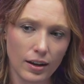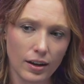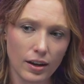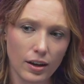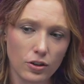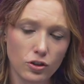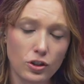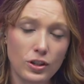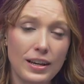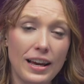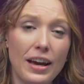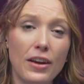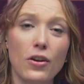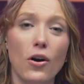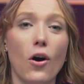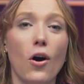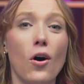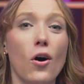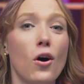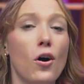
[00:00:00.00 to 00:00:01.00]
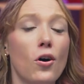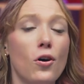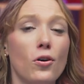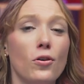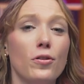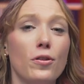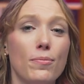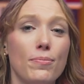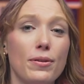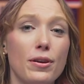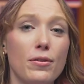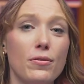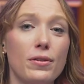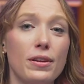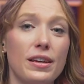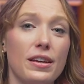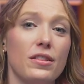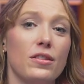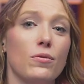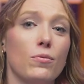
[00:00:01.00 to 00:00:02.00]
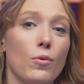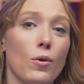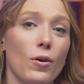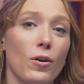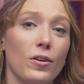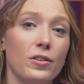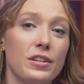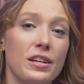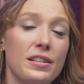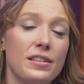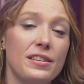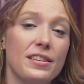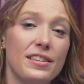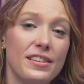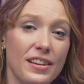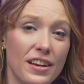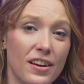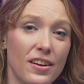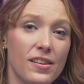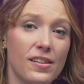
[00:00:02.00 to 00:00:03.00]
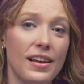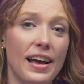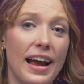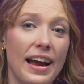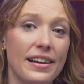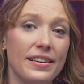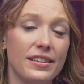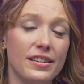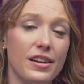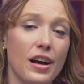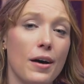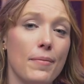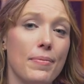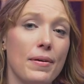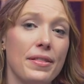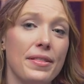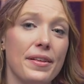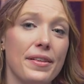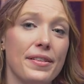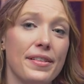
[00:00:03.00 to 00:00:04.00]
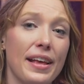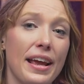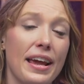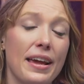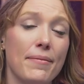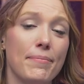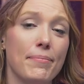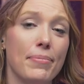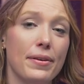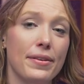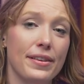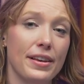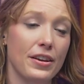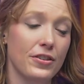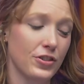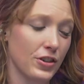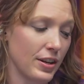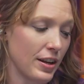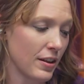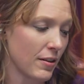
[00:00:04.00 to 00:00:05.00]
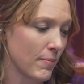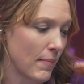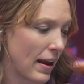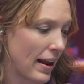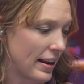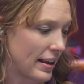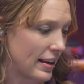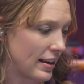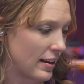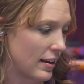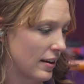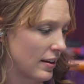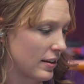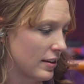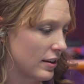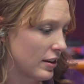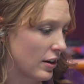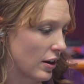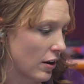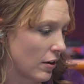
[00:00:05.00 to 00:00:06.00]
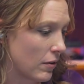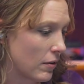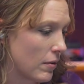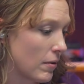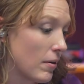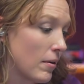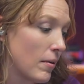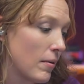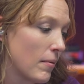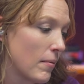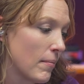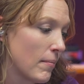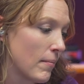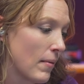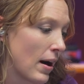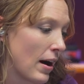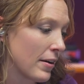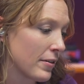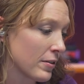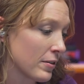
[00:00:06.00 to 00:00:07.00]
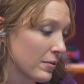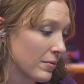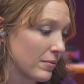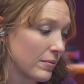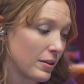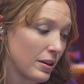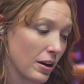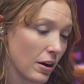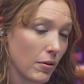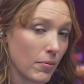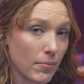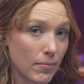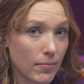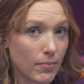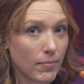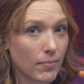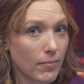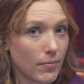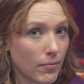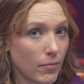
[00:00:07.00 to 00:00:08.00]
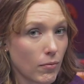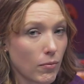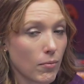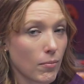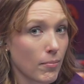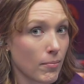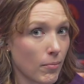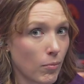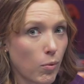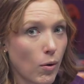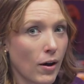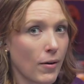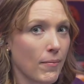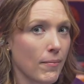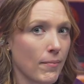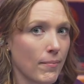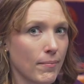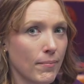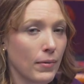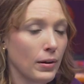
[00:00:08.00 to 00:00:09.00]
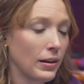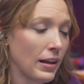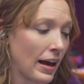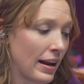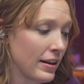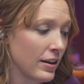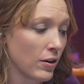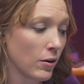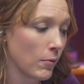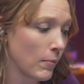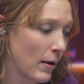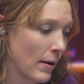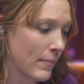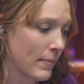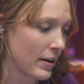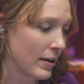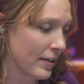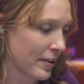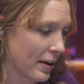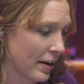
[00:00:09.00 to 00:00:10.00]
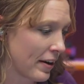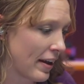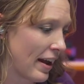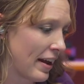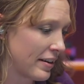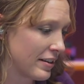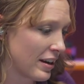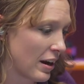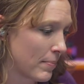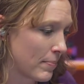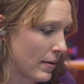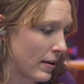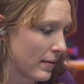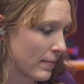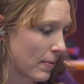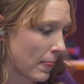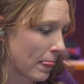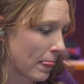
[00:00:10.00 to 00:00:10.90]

she had all the beauty in the world and still ended up in the same position as many, modern, what millennial women are going to end up in.